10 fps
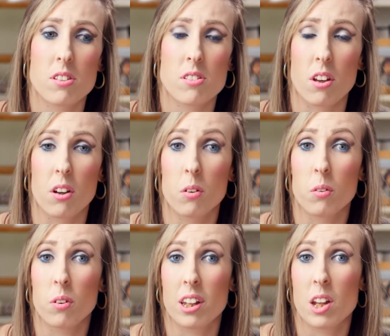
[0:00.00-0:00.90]
So
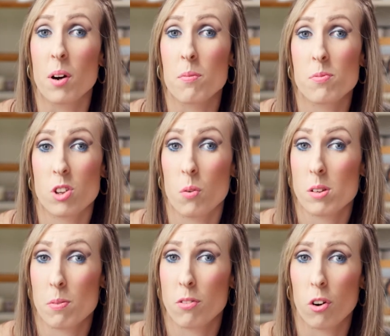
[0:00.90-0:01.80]
anyway, 2 weeks
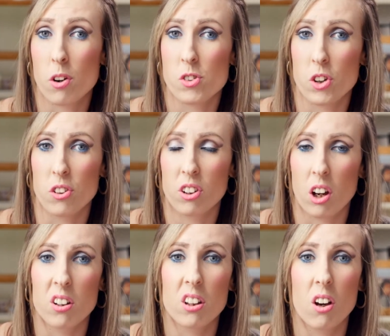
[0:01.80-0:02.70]
before I was due to go
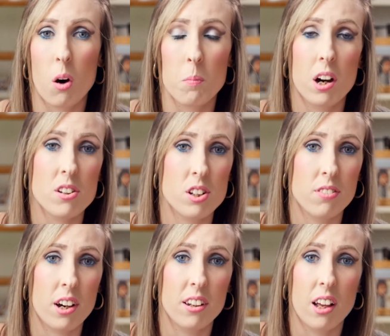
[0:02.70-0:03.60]
in the army, I actually
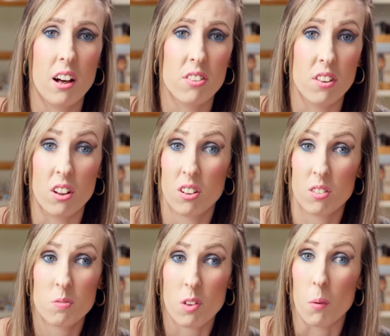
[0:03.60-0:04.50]
found out that
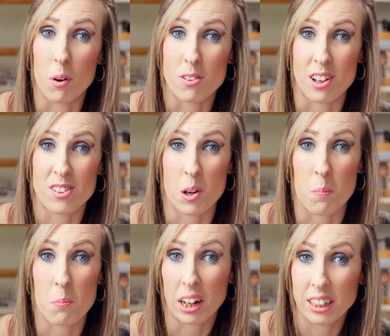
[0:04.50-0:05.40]
I was actually
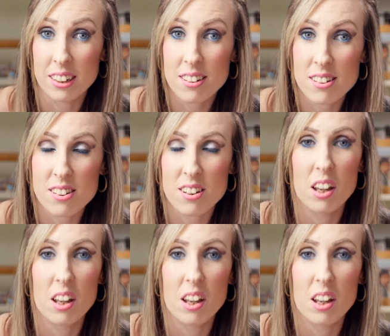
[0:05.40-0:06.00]
pregnant